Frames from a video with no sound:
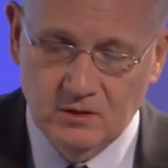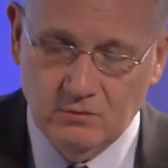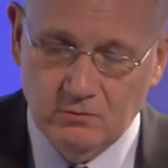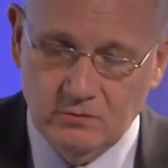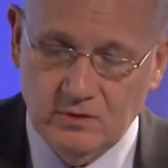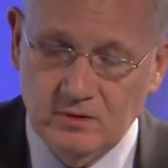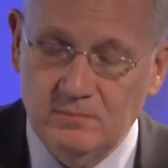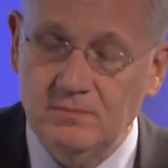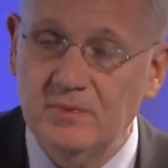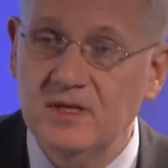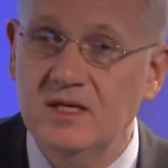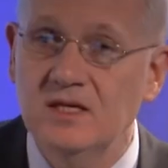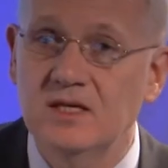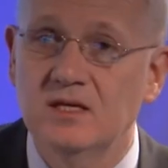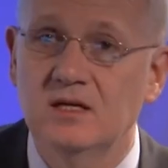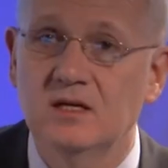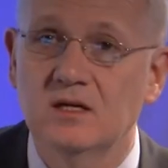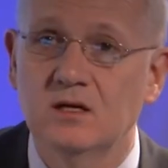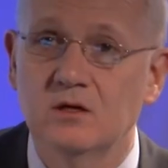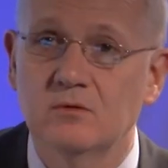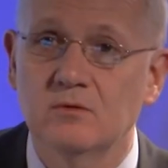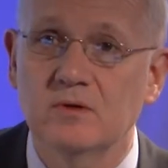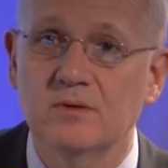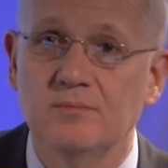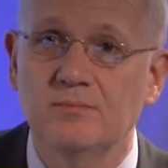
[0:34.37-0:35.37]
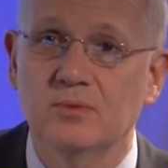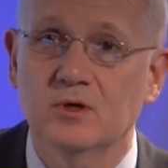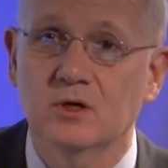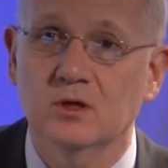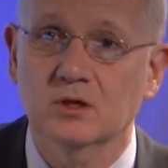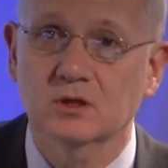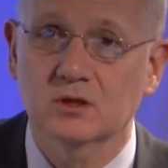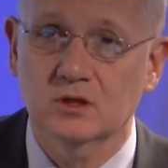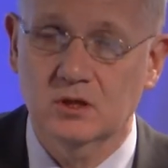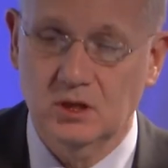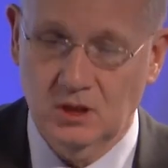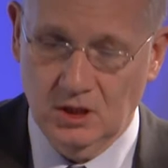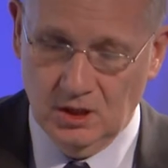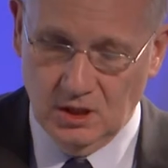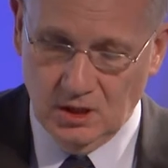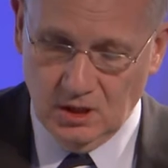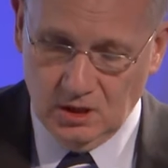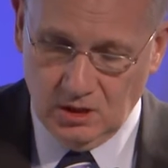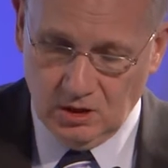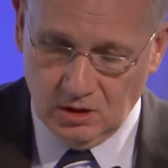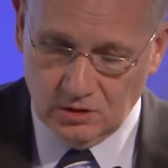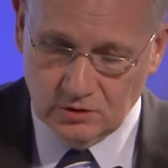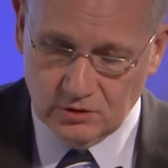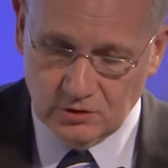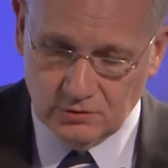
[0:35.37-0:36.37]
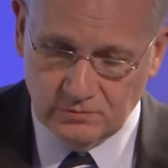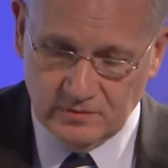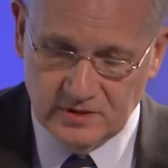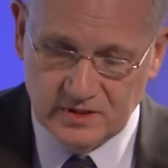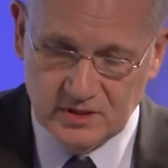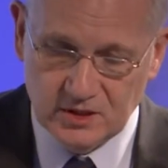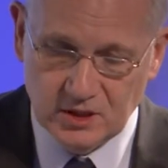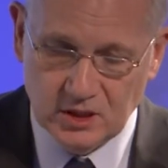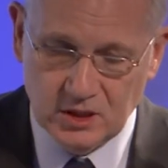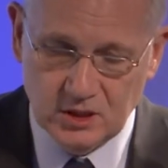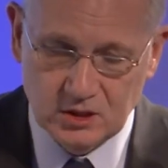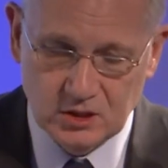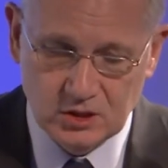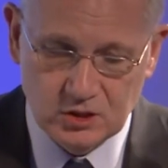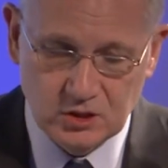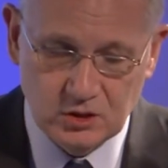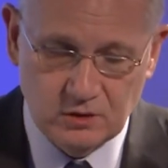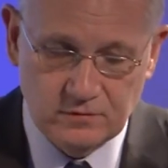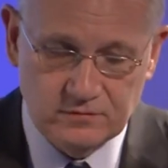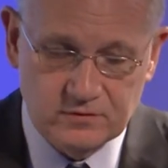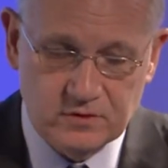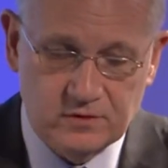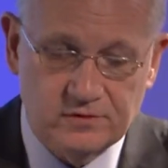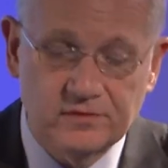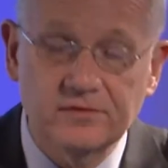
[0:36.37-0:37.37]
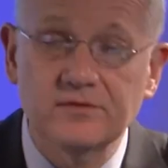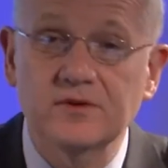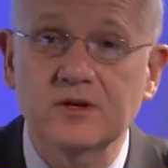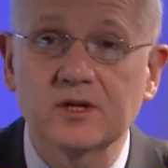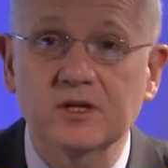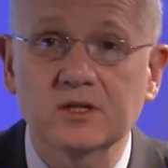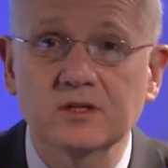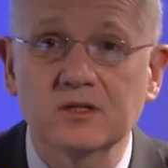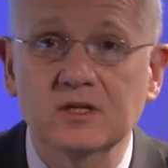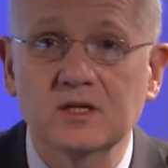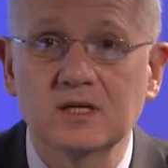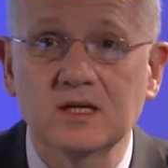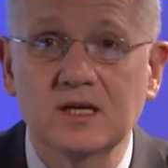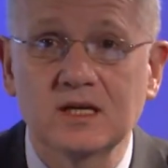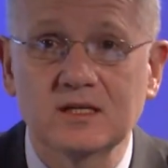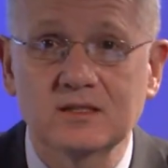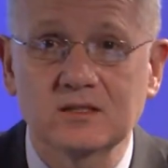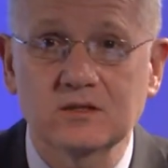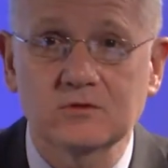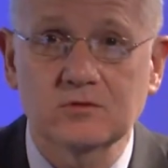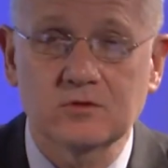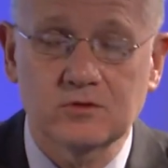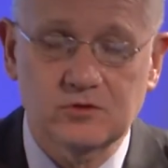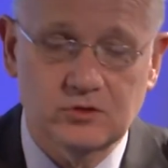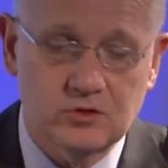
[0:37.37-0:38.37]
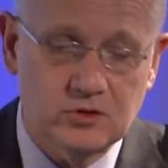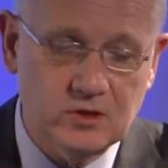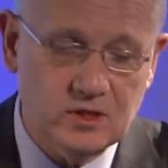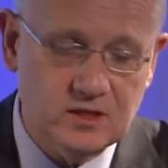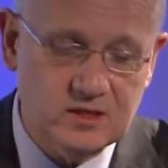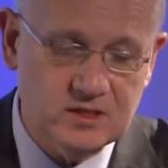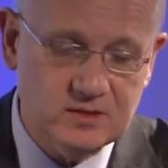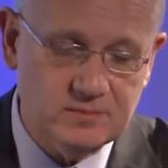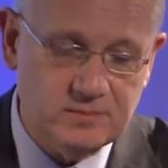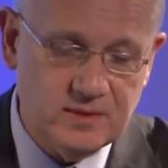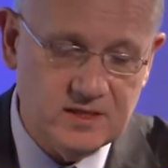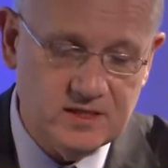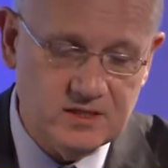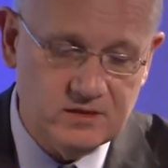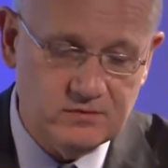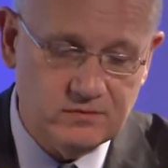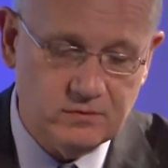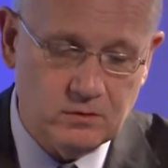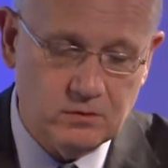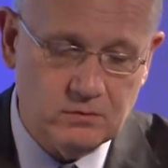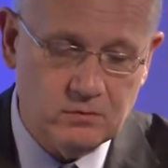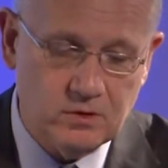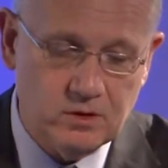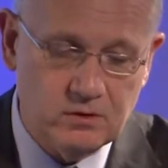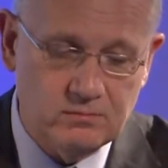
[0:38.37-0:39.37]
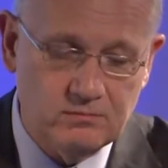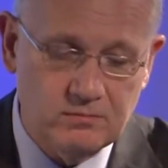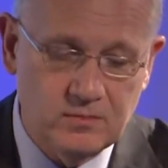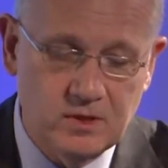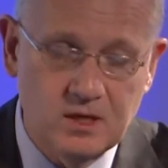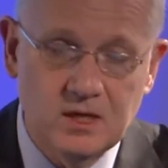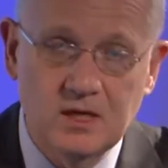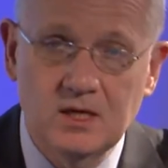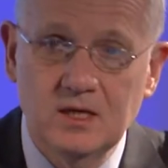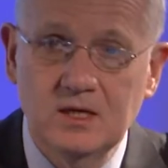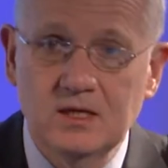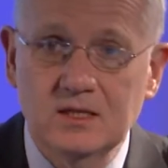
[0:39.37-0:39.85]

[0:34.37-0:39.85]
will be a report on the results of the third International Space Forum